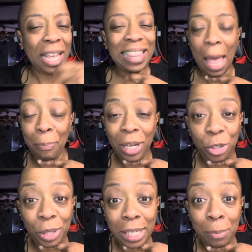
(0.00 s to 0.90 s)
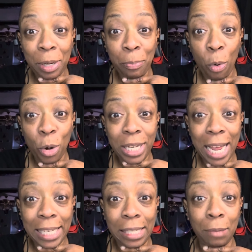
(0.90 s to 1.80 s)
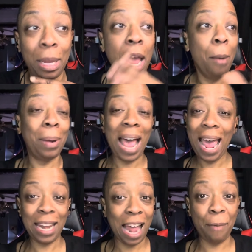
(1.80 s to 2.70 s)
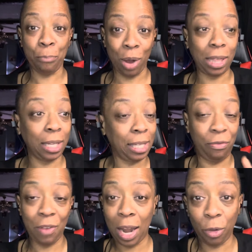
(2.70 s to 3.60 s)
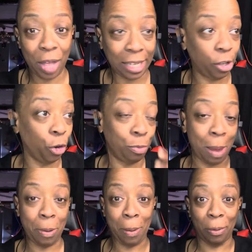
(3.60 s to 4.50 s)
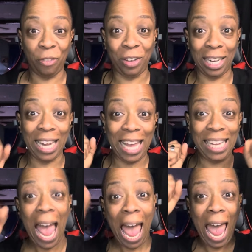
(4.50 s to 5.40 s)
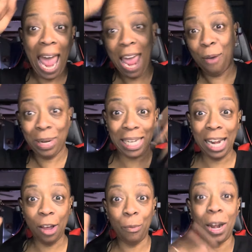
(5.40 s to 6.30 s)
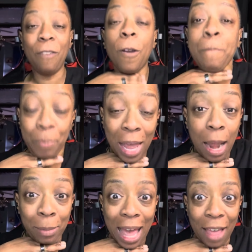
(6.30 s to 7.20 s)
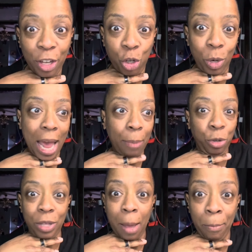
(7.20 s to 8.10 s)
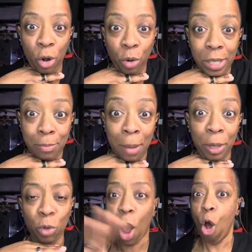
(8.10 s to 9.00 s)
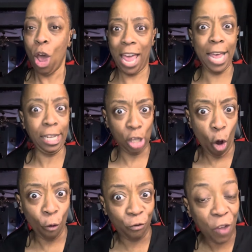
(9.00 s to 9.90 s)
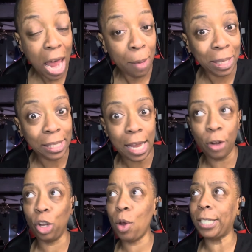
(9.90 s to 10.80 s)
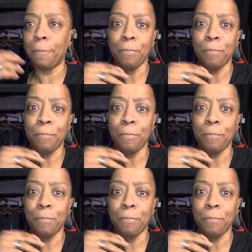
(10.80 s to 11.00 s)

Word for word: that picture seemed in poor taste to me, but I had not breathlessly followed that search. Maybe people are feeling like, yay, we did it, whatever. And I'm glad that you captured that murderous Mama Luke. His whole family sounded crazy.